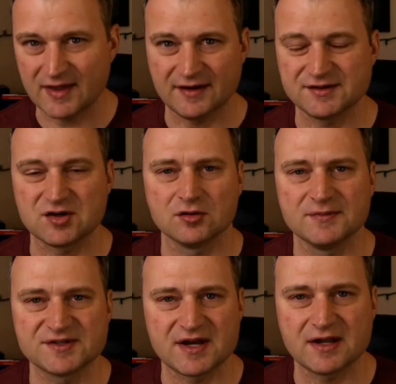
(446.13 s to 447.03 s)
That is our
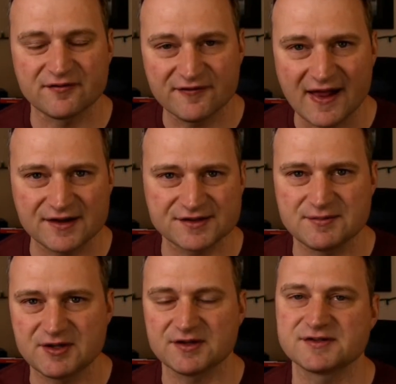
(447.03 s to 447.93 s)
mistaken
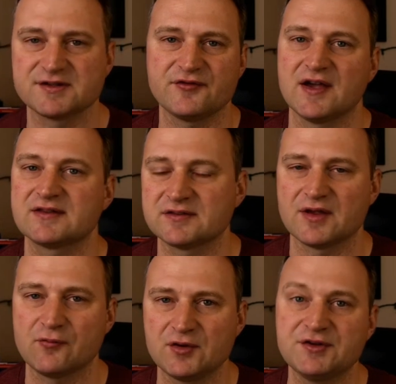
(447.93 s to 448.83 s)
fallacy, because of the fact
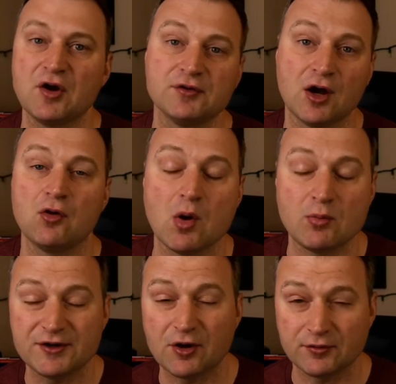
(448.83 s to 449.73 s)
that we don't know
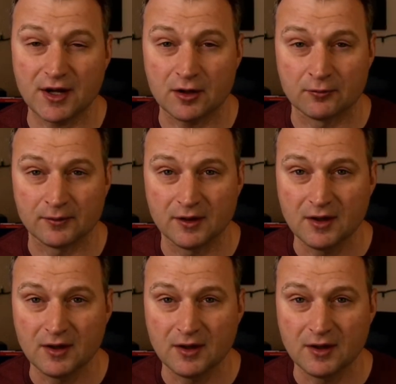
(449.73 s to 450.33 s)
what we don't know,